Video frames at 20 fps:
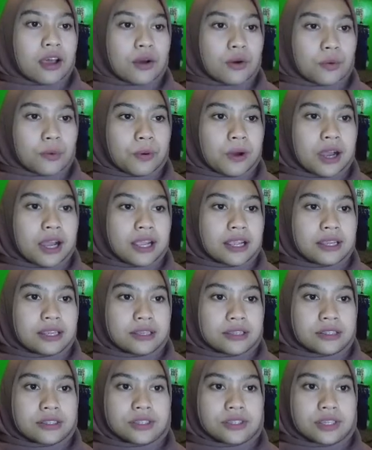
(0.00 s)
why
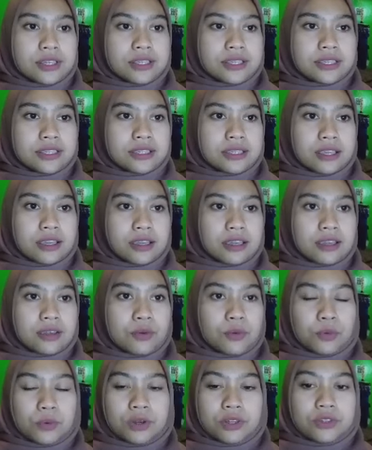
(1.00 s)
not just
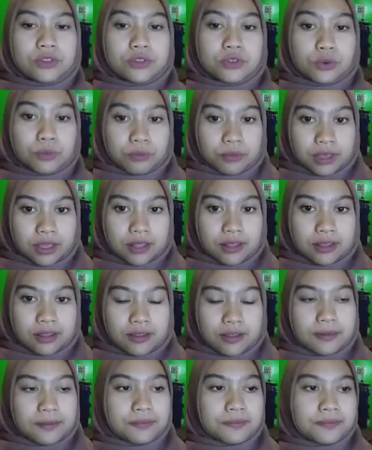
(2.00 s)
say what you
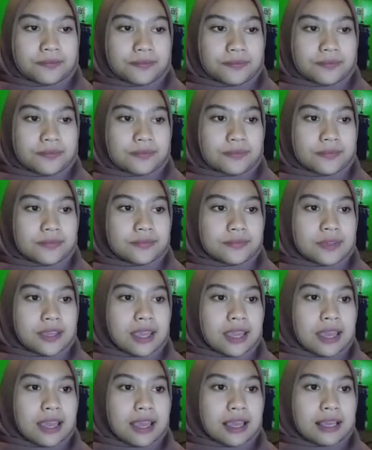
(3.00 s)
mean?
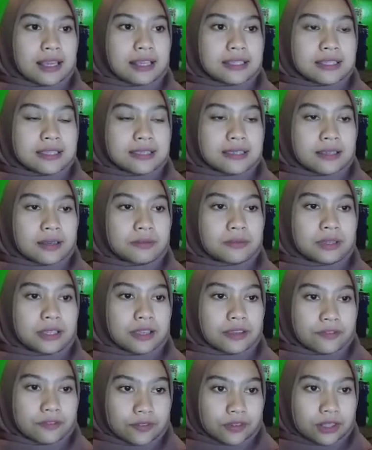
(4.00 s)
At some
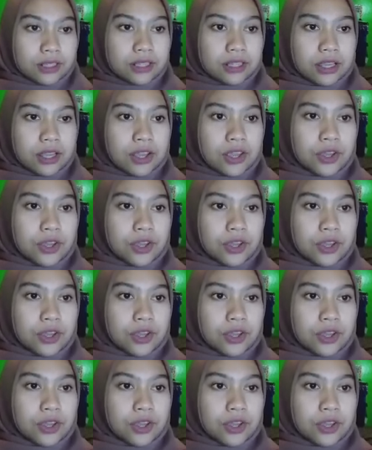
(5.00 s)
level,